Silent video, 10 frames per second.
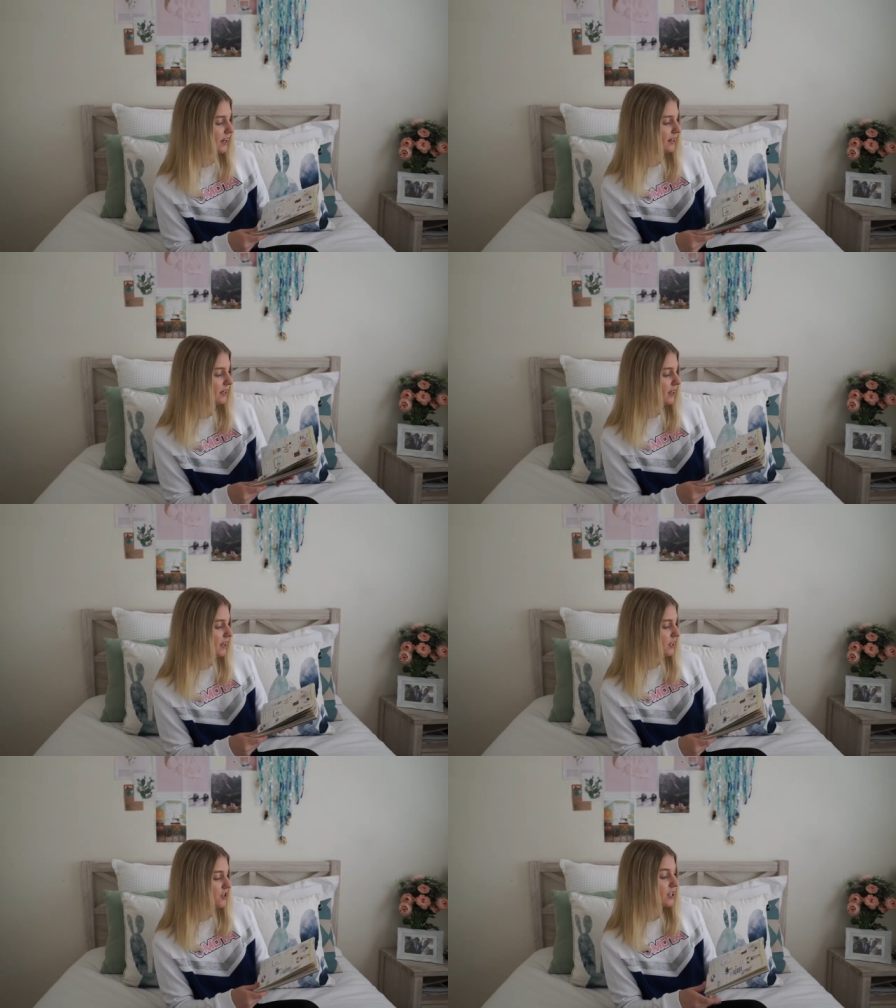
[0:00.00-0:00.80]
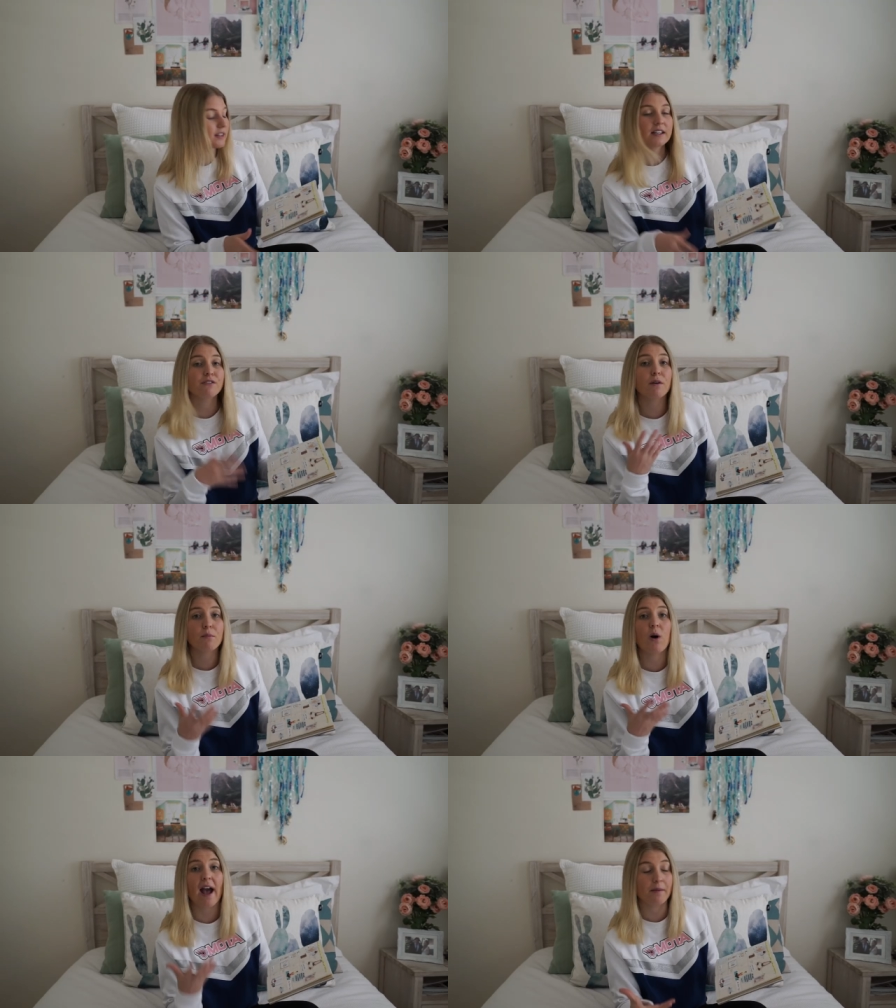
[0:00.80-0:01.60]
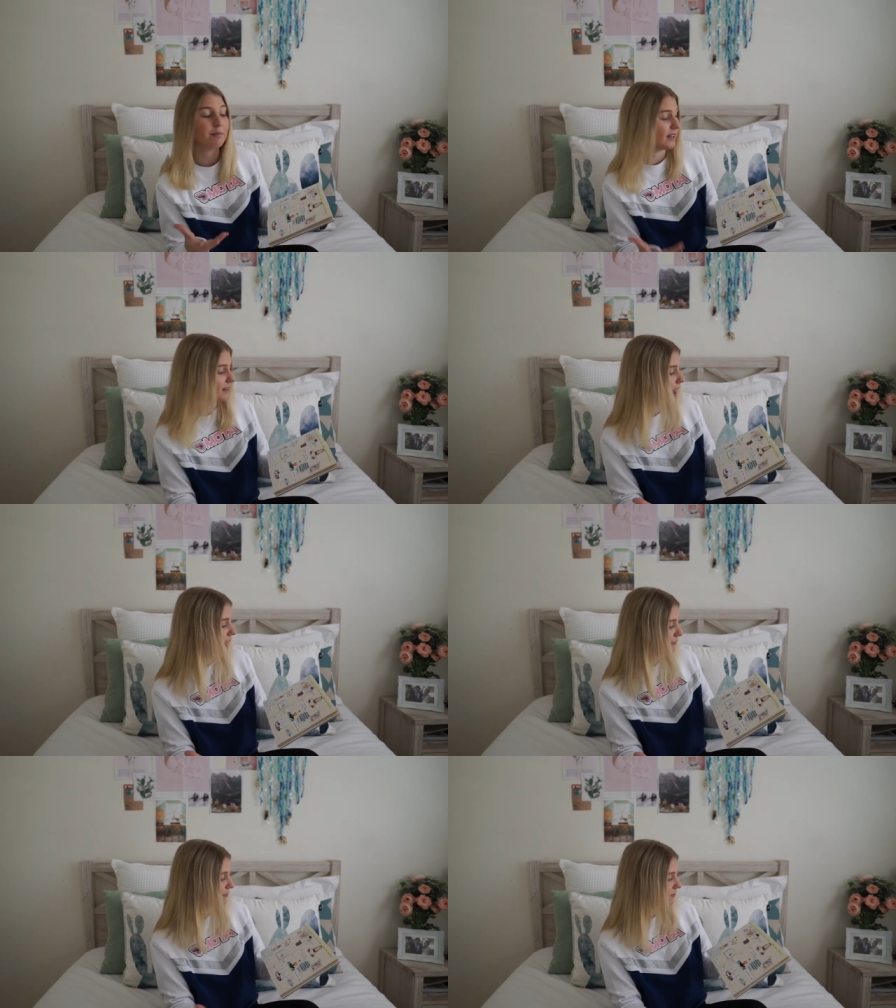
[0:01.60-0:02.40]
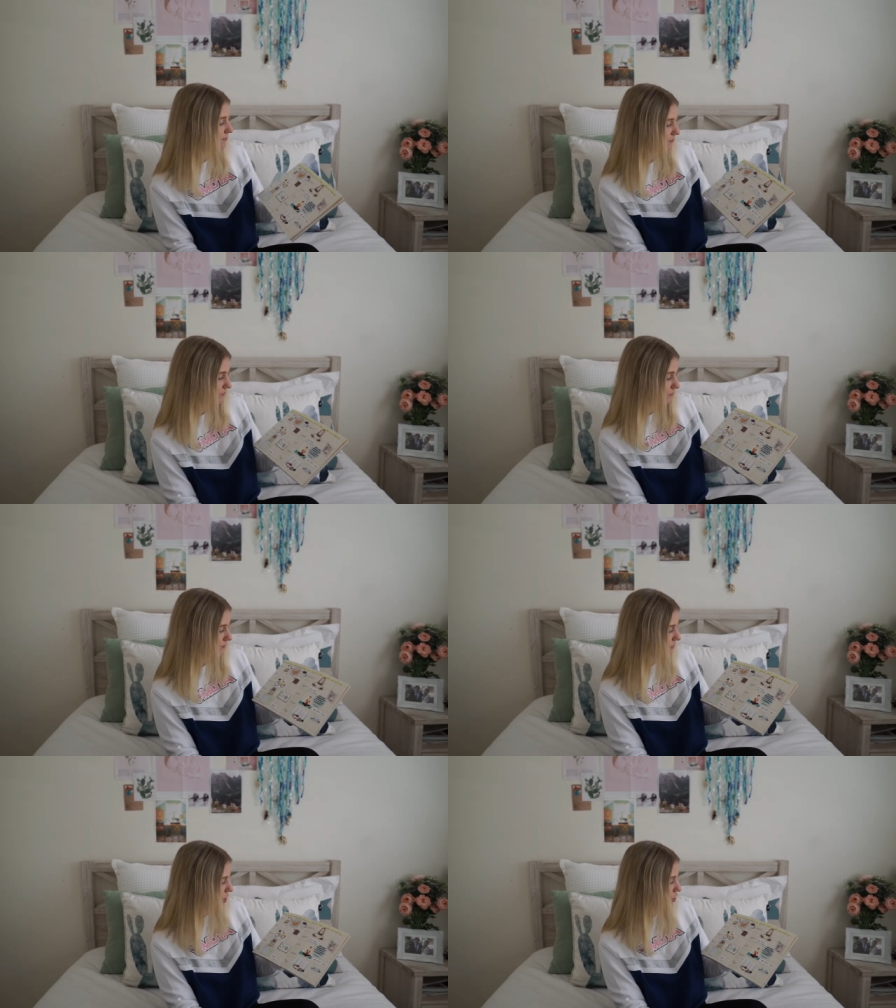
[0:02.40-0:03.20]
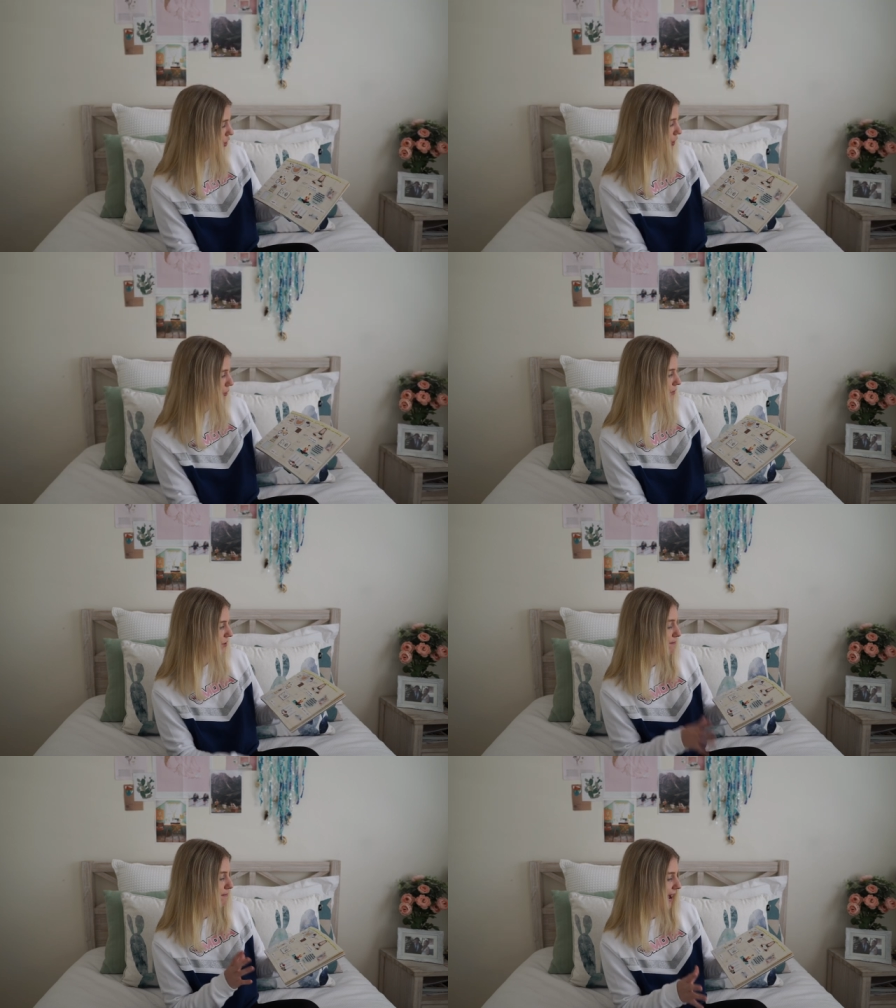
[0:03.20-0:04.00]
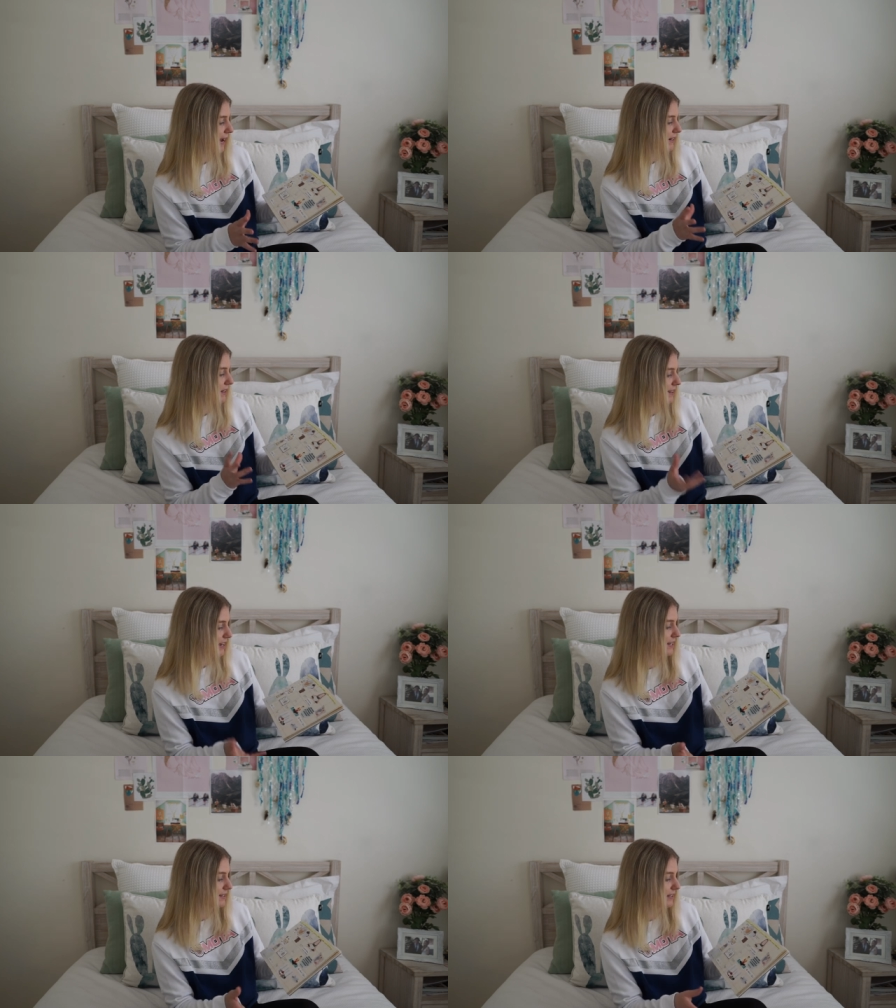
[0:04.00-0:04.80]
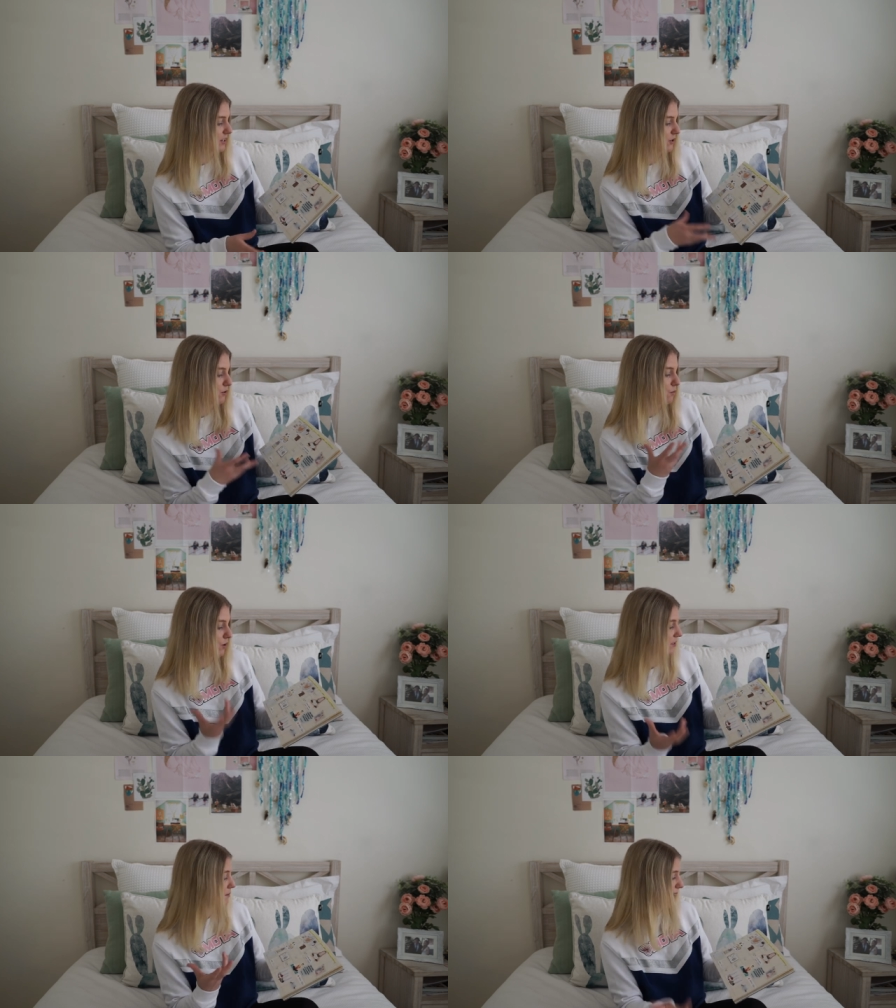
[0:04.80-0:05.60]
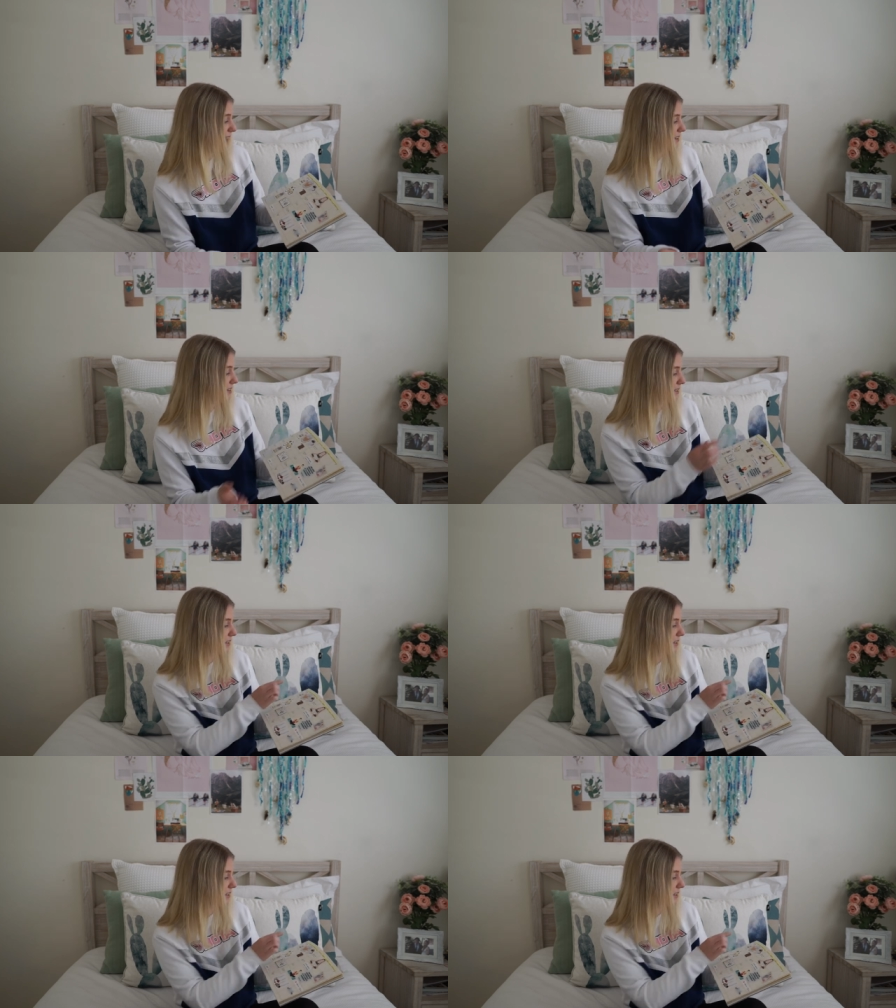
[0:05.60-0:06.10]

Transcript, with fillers: then you can live a more happier life. So the main things that you want to balance